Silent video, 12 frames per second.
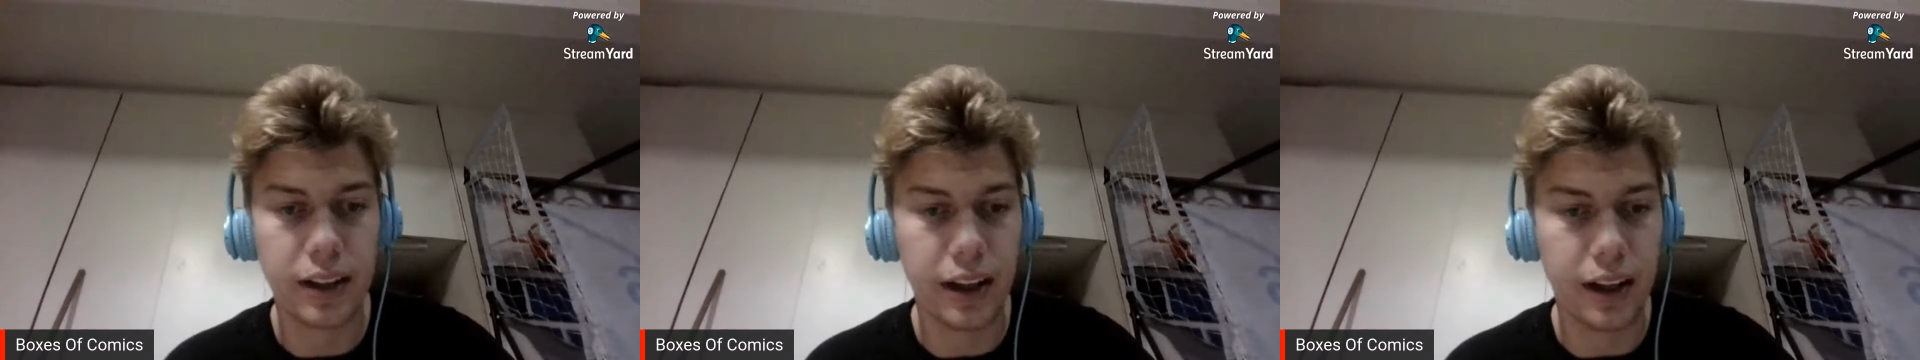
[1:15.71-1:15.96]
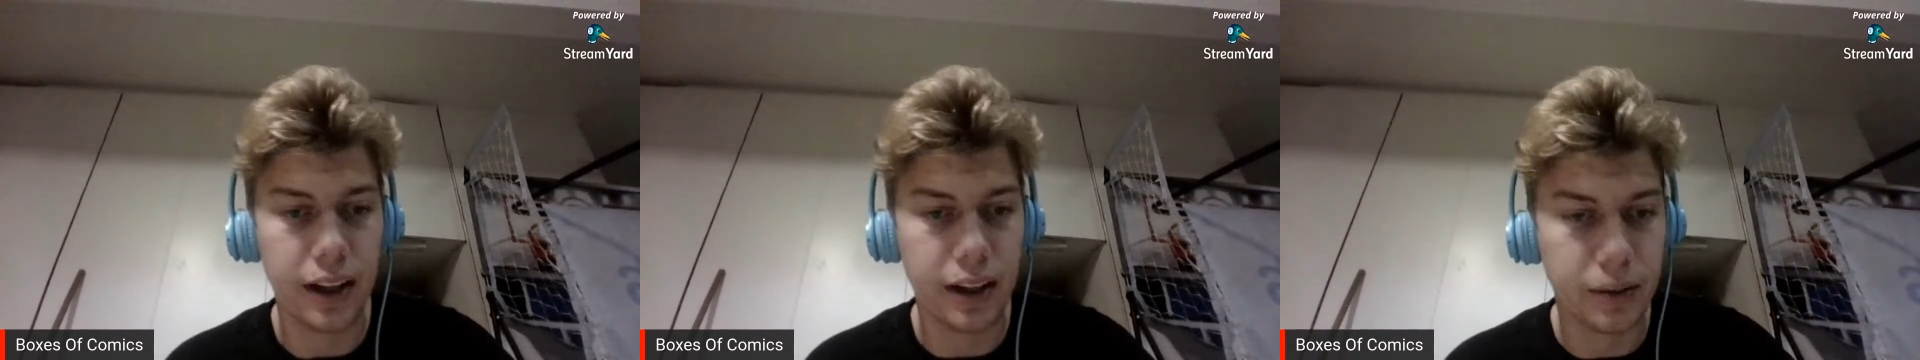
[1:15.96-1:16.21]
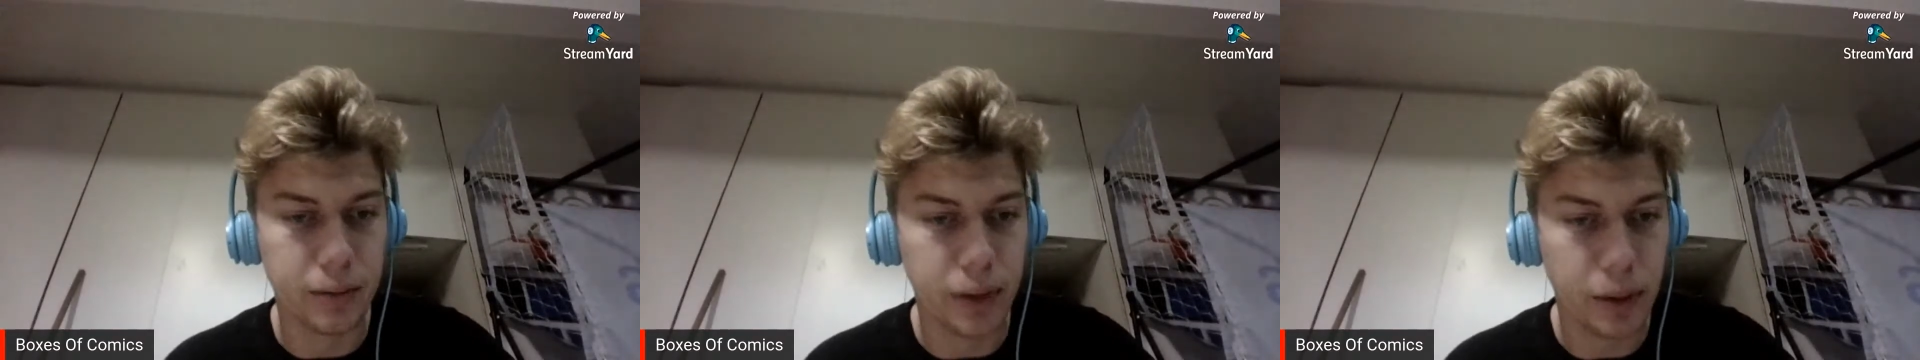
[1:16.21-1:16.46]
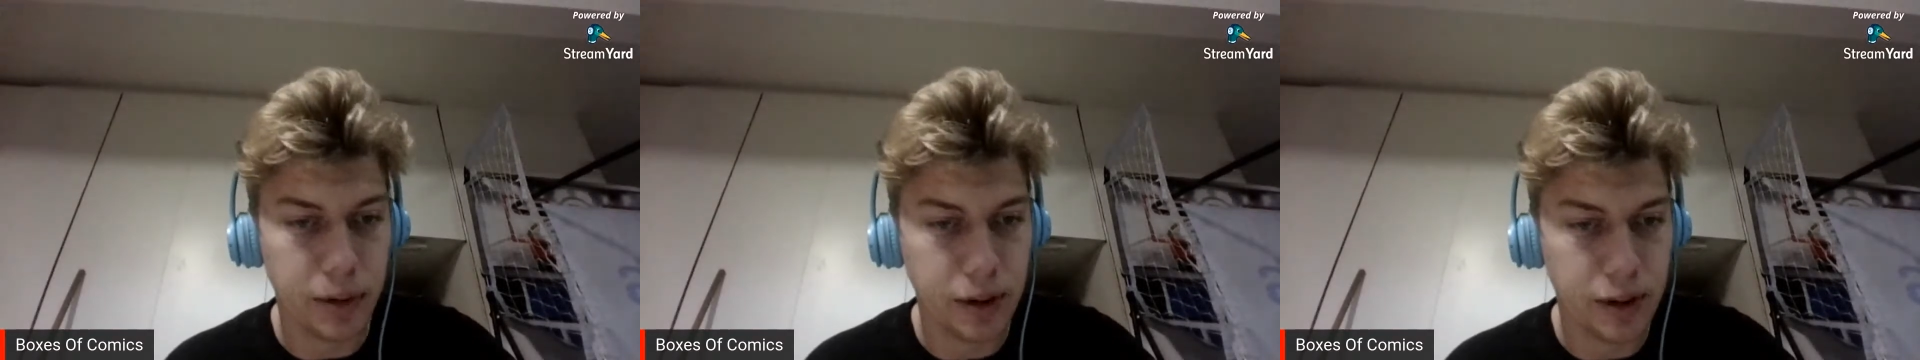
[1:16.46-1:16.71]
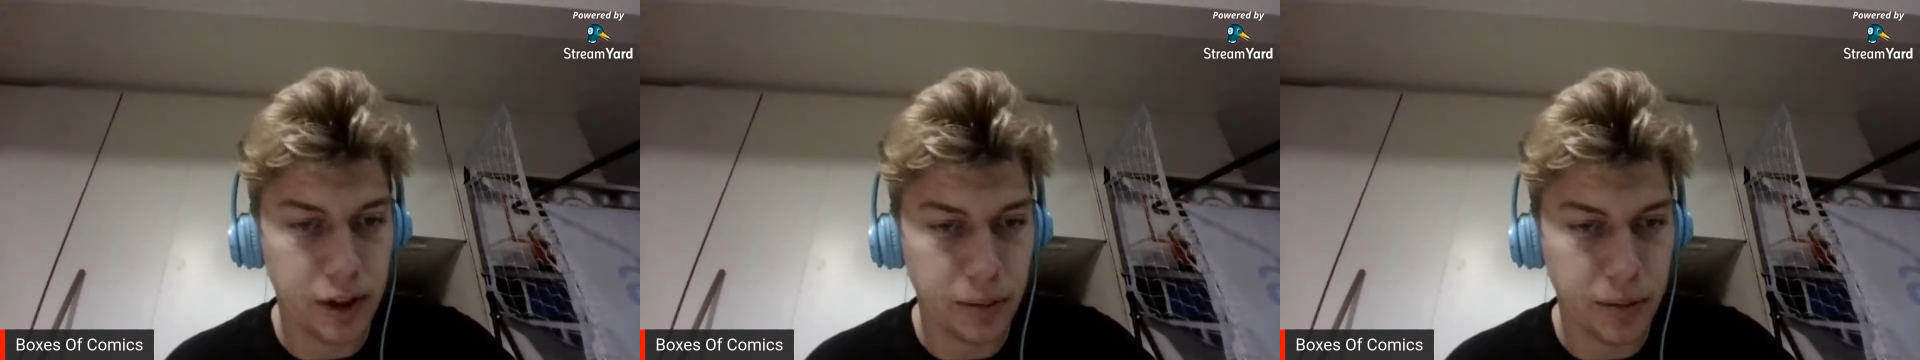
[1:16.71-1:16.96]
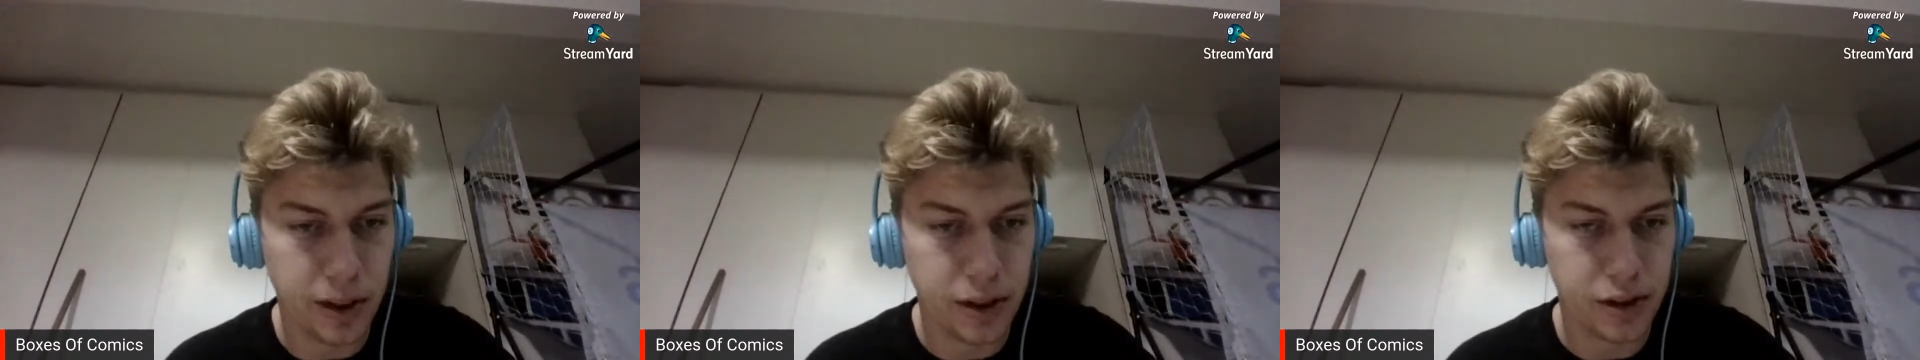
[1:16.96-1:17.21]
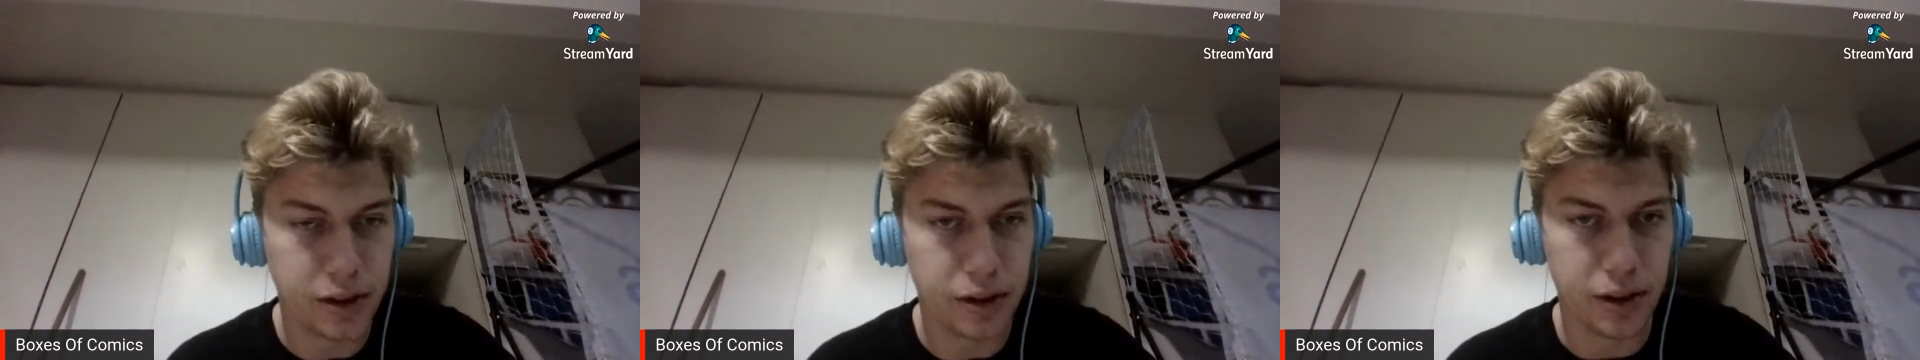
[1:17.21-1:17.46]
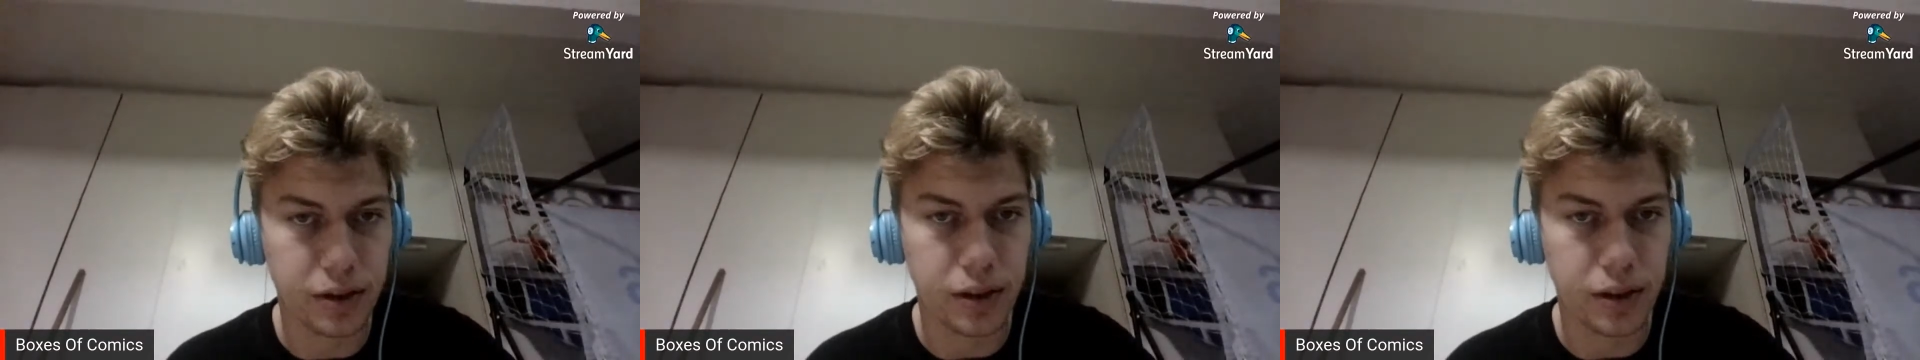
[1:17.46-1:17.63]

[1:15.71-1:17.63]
Let me share my screen real